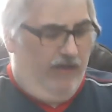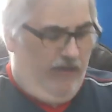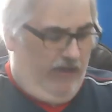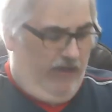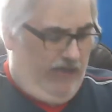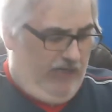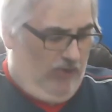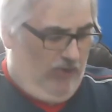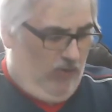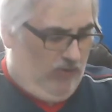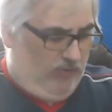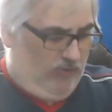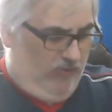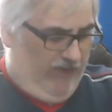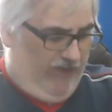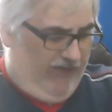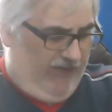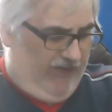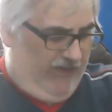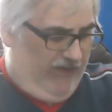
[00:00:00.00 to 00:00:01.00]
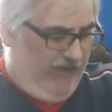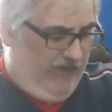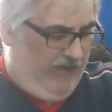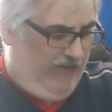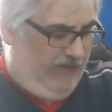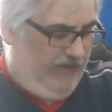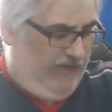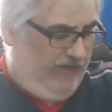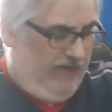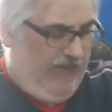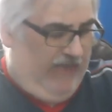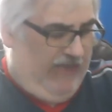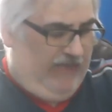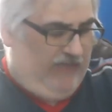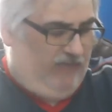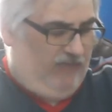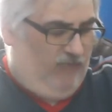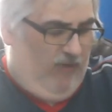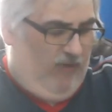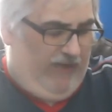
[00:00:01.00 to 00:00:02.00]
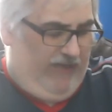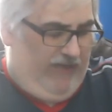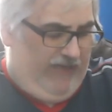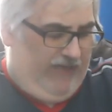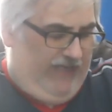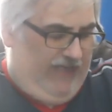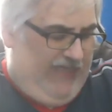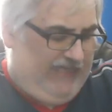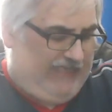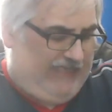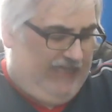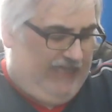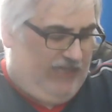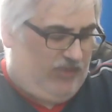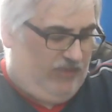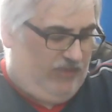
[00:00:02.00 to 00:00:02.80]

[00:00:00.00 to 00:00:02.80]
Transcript: it goes right into that section.